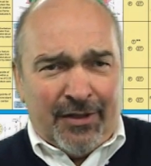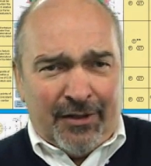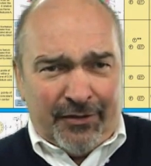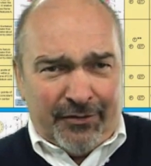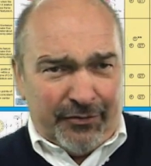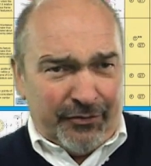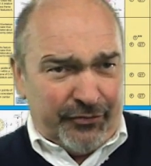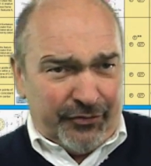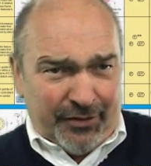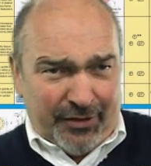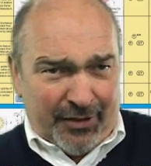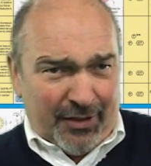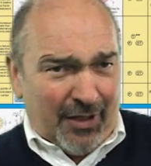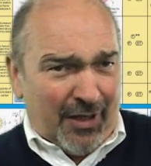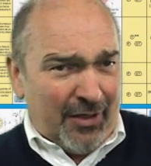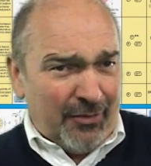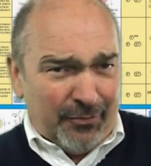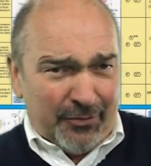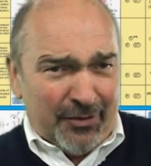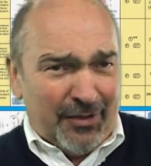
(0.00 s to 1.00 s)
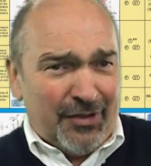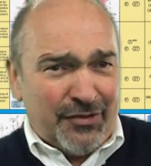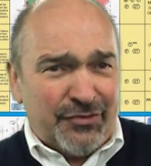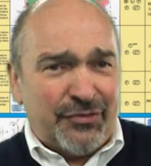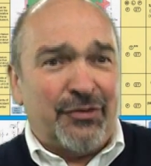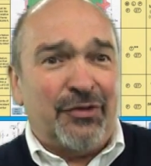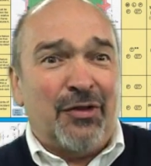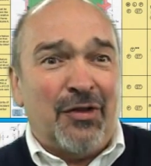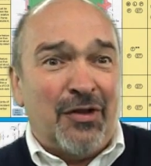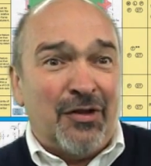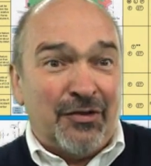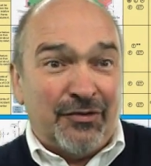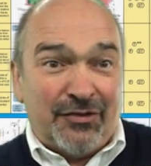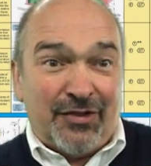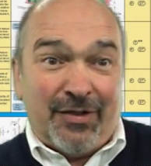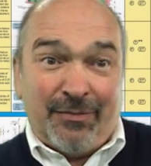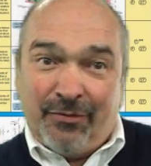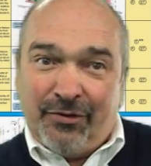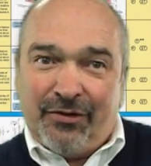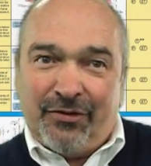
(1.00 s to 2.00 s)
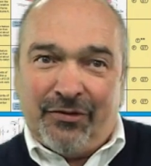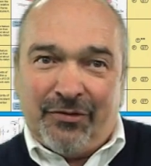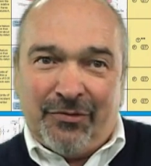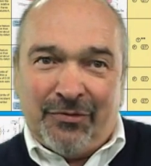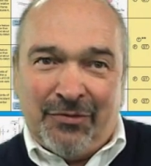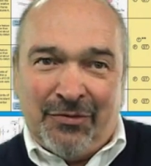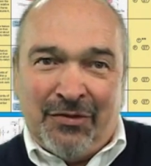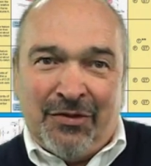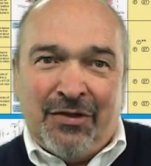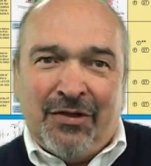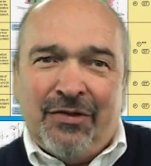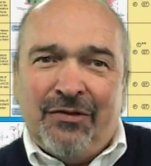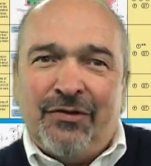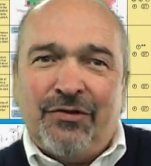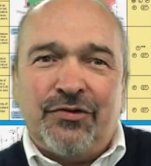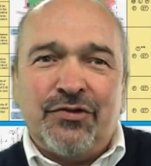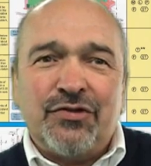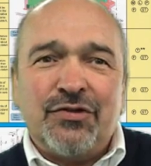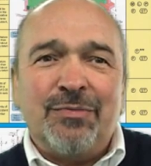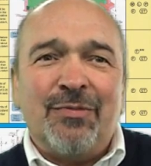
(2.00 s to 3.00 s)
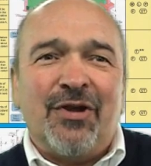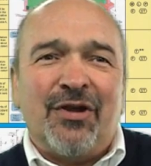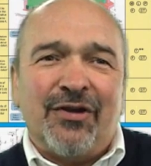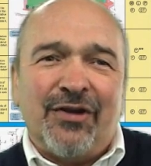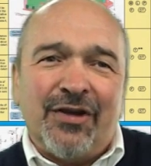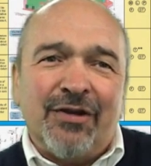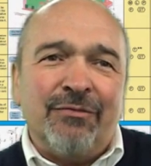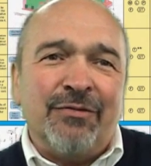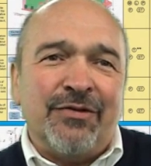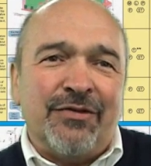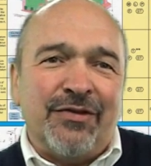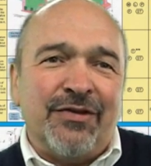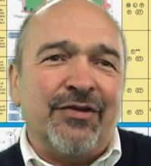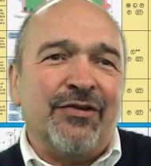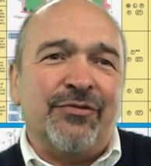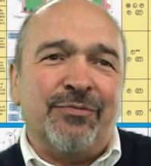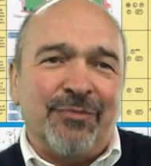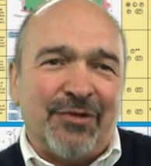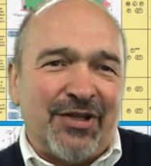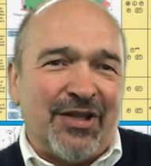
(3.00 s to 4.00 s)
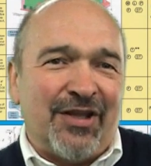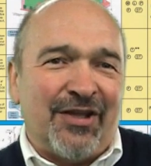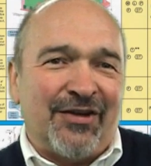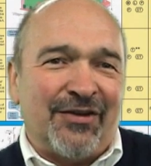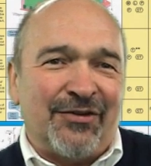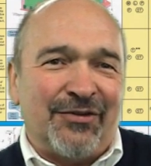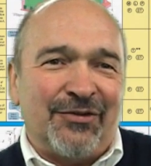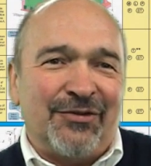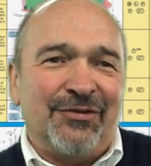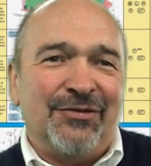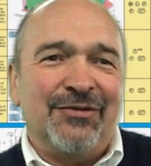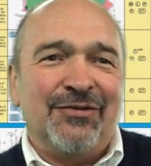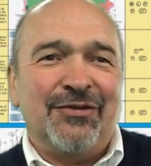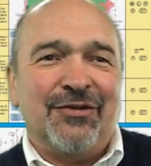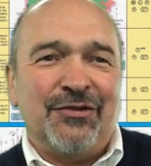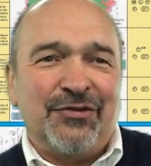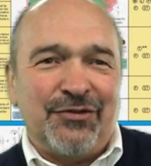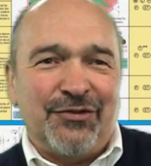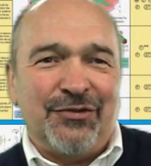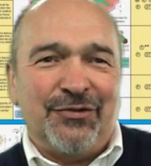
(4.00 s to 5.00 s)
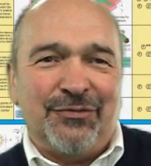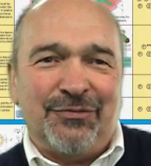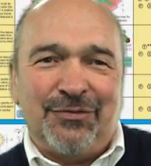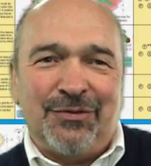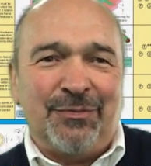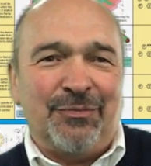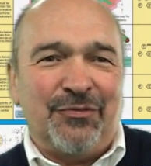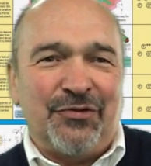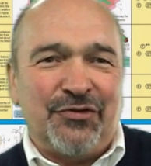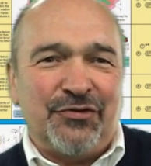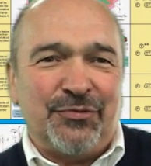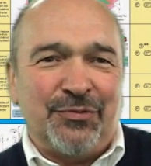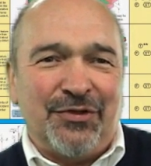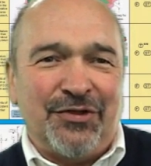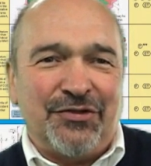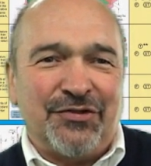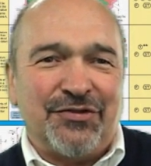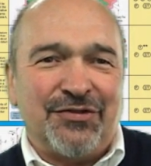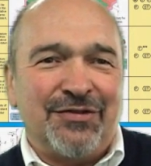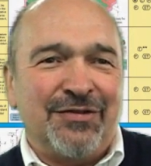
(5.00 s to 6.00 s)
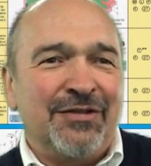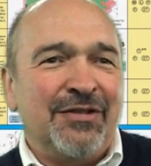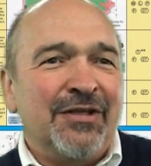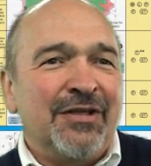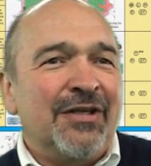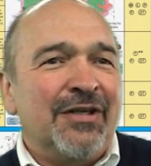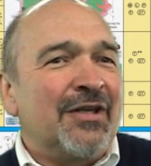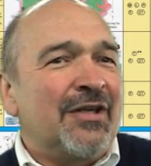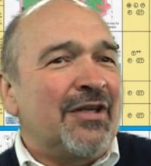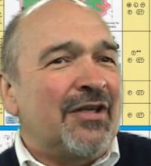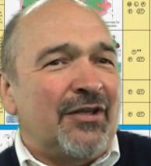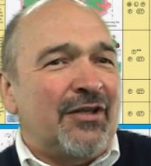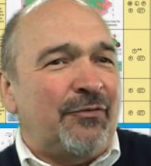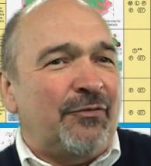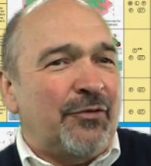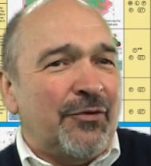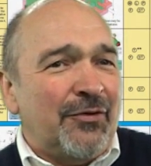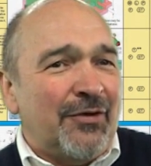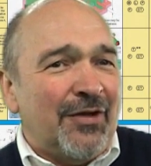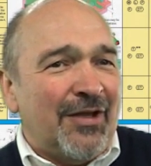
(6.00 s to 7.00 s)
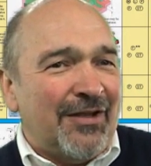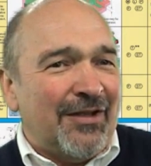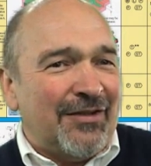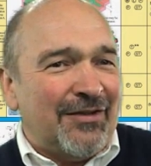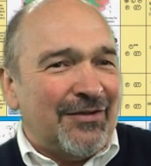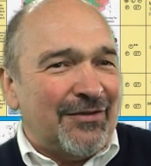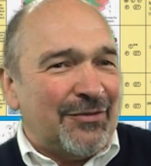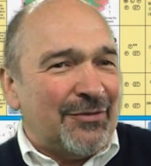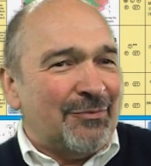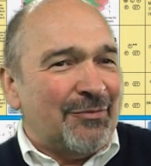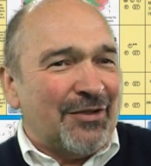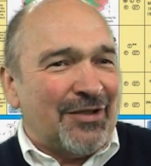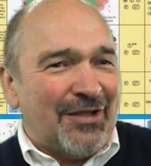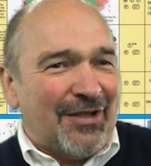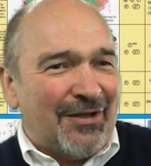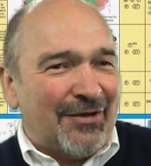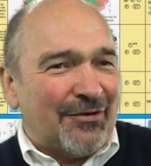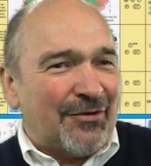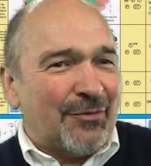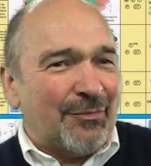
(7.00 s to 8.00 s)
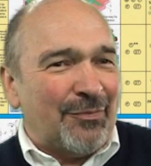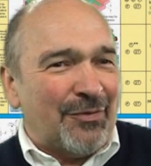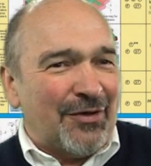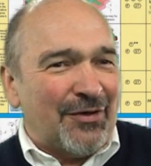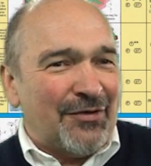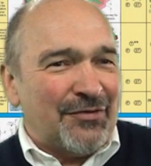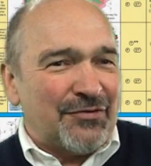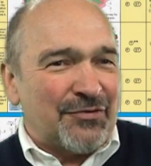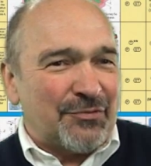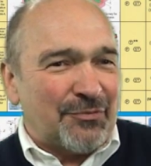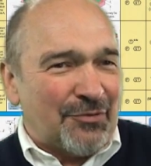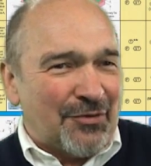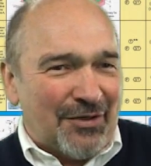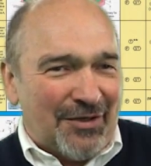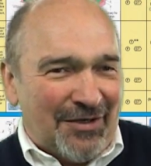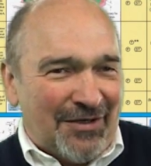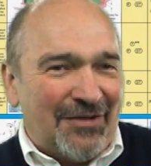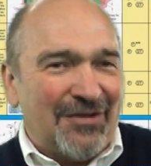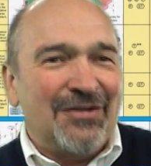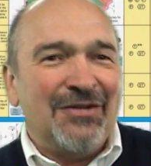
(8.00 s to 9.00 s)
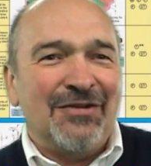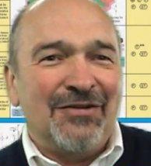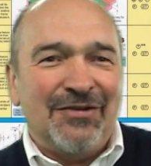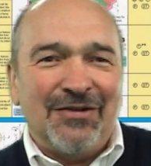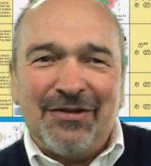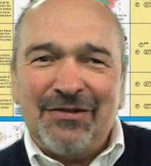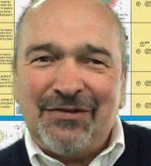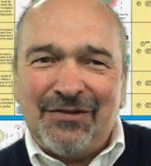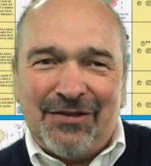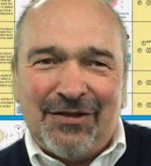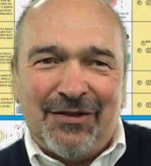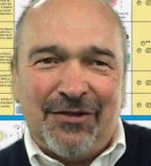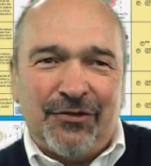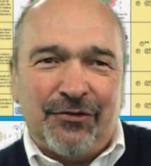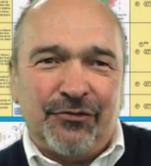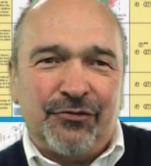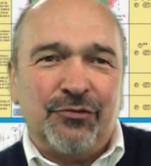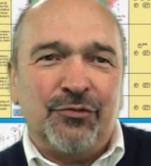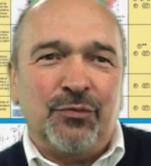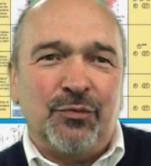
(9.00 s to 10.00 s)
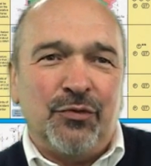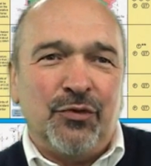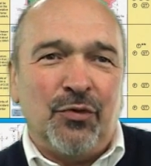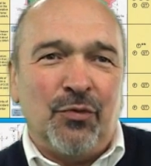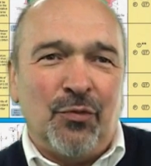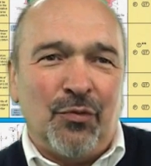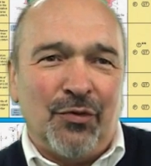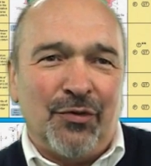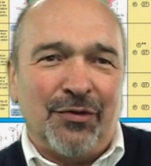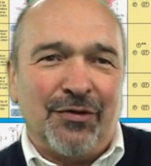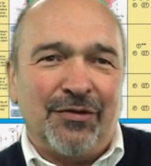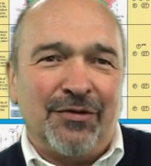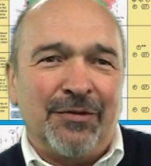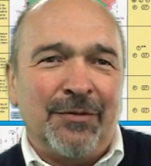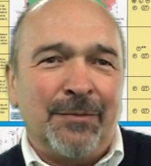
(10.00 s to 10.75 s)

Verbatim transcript: You see, I realized a long time ago that just about everything is mechanical until you flip the switch. If you do not get the mechanical parts right, nothing else will work.